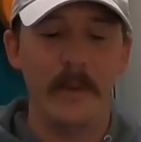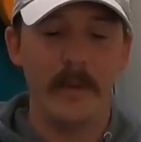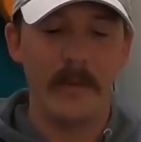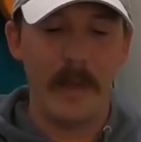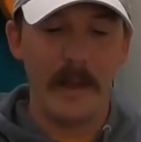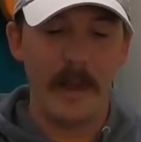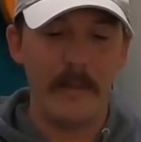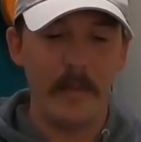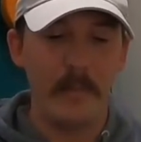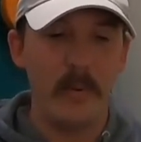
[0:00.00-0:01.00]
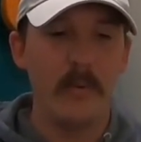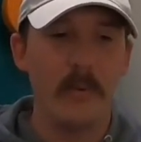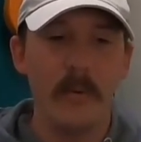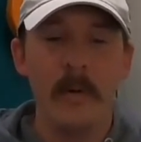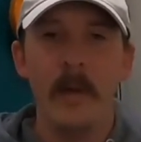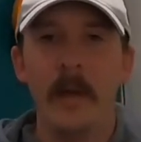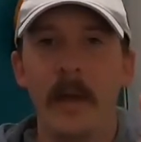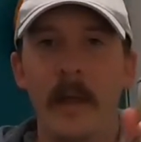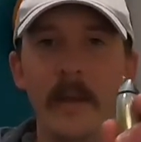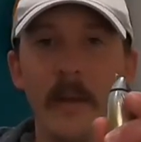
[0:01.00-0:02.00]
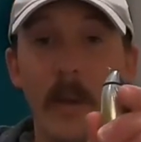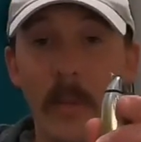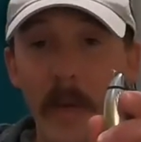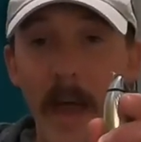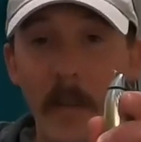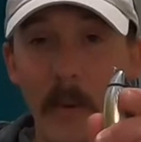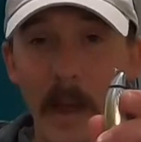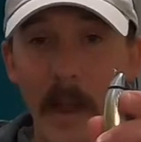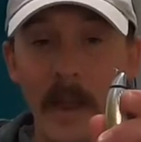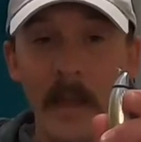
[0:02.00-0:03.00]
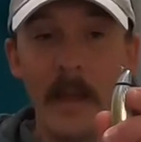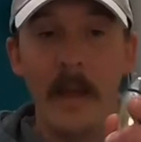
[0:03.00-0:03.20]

You just kind of give it a pull and you can go that way.